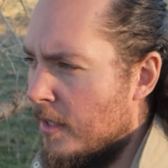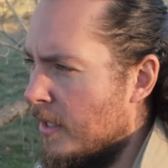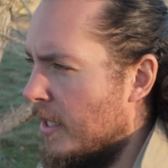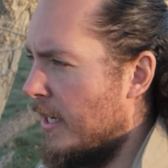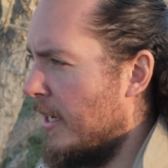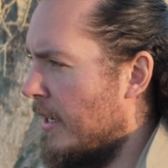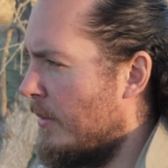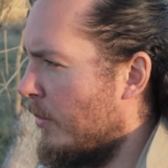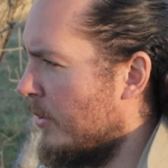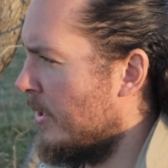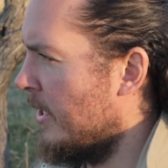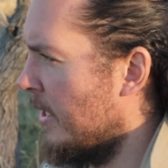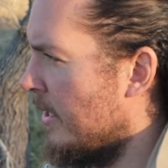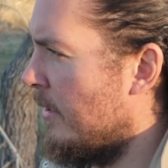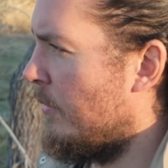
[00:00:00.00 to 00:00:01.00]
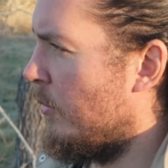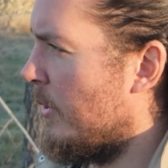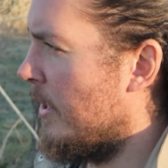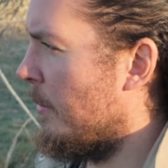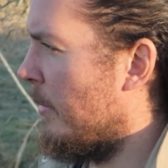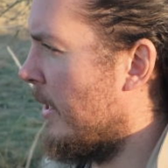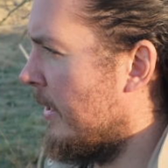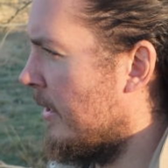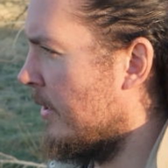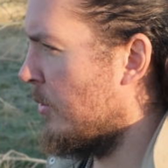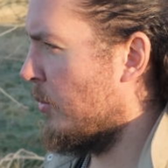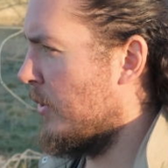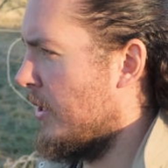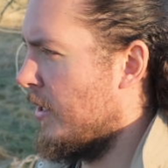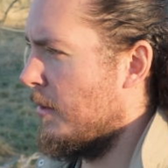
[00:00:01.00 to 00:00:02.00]
and we're seeing if we can make
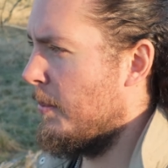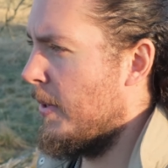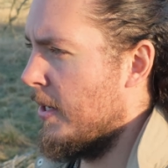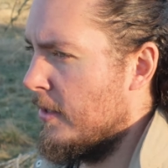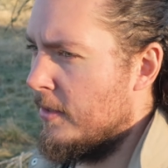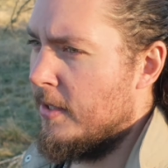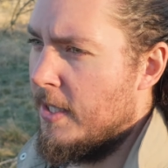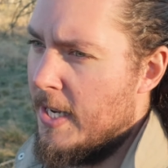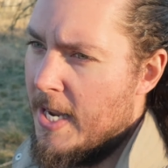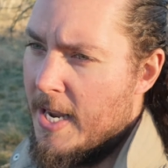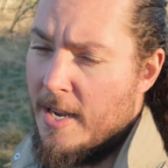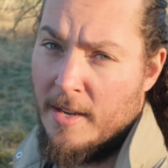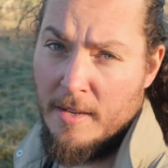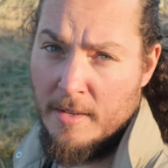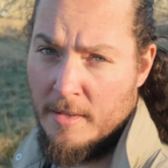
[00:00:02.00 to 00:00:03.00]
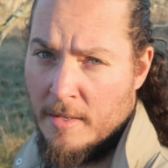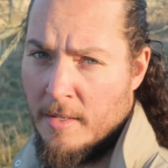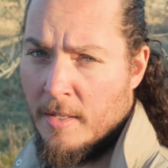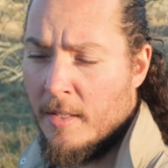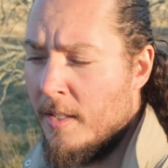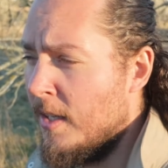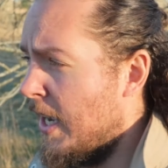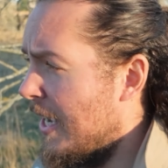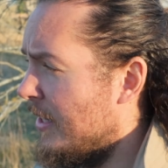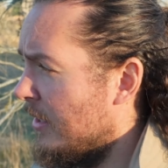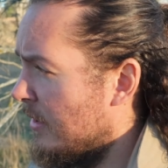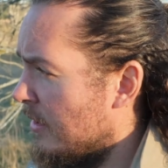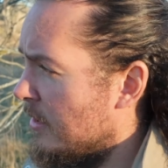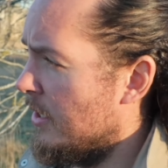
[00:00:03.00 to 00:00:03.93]
this one here better today. I thought the